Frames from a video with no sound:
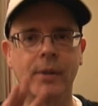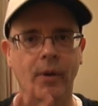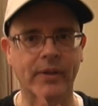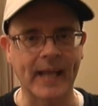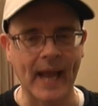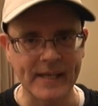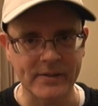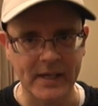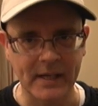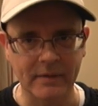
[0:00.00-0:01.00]
So on the
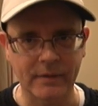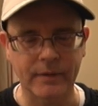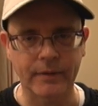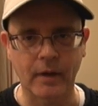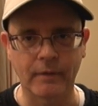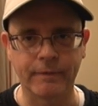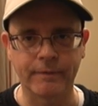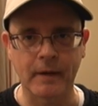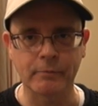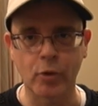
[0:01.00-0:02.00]
eighteenth of
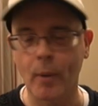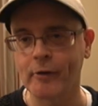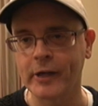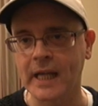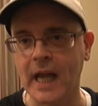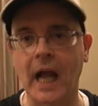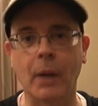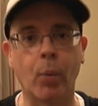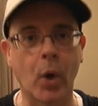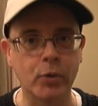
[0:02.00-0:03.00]
February, I
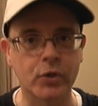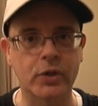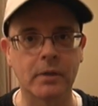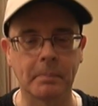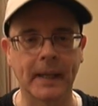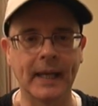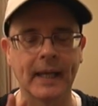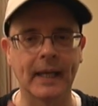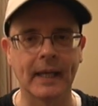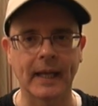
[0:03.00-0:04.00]
won't be
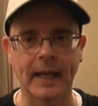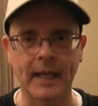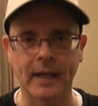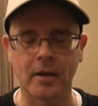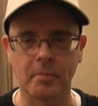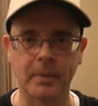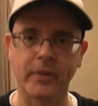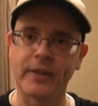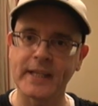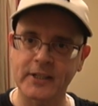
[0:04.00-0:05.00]
here. But
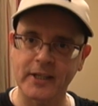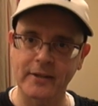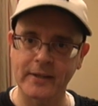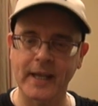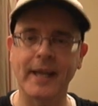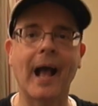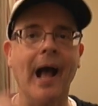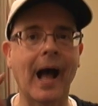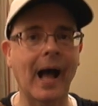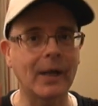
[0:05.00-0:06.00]
this Sunday,
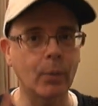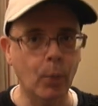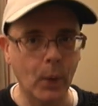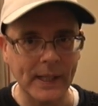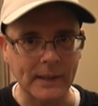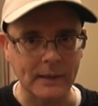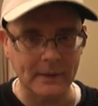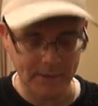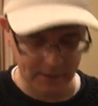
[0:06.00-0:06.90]
I will.